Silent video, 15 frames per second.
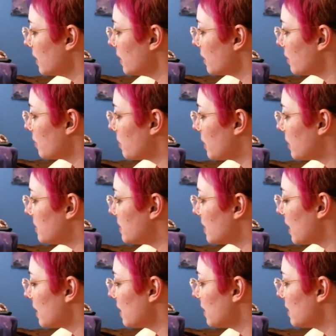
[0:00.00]

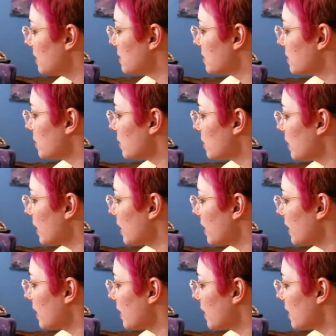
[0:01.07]
mandalas, or like
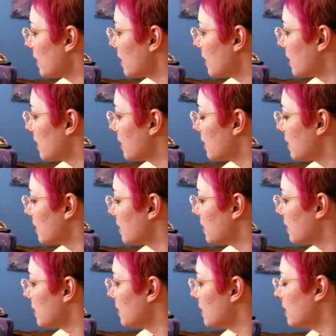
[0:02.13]

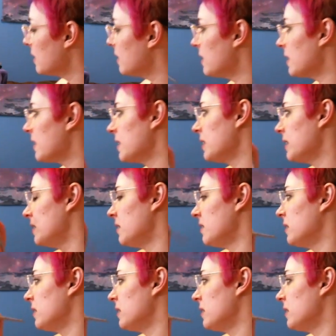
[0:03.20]
that little